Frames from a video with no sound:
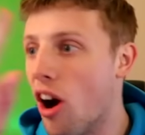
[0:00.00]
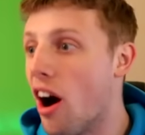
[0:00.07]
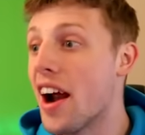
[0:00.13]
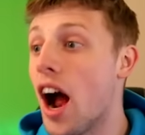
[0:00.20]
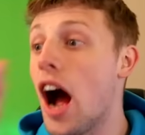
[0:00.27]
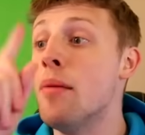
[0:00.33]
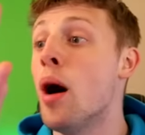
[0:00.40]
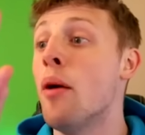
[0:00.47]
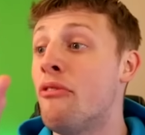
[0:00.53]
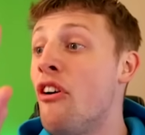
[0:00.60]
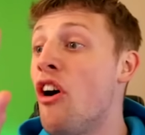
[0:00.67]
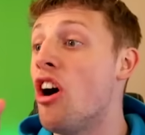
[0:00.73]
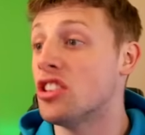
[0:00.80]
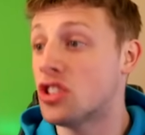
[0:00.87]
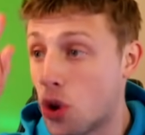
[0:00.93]
Alright, I'm up
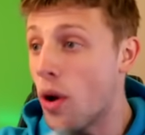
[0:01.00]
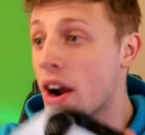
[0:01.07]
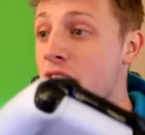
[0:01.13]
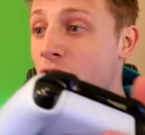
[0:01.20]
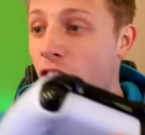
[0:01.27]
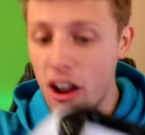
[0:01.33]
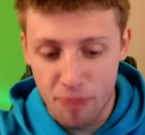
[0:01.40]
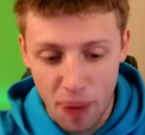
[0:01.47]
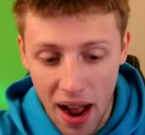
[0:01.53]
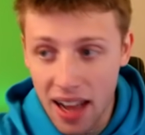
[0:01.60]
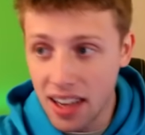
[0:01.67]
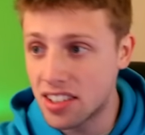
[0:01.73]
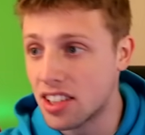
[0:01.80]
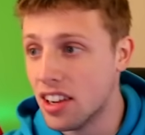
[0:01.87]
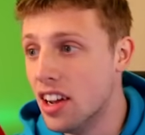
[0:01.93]
first. twenty-five
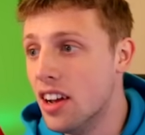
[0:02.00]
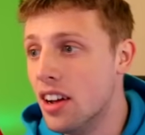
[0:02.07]
packs.